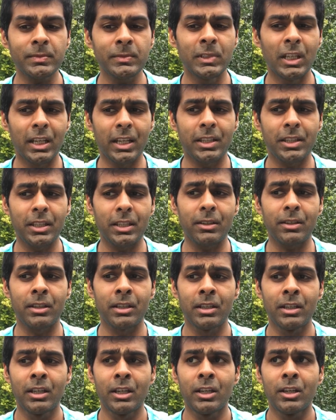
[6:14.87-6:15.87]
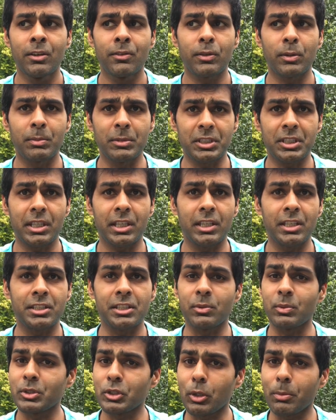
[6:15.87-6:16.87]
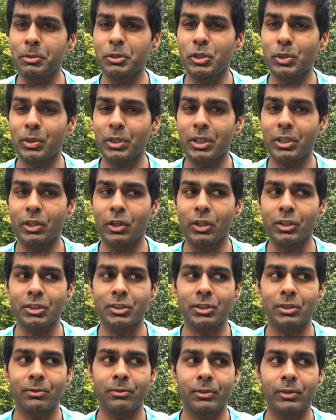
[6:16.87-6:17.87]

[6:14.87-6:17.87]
And I think for Mercedes it was opportunity lost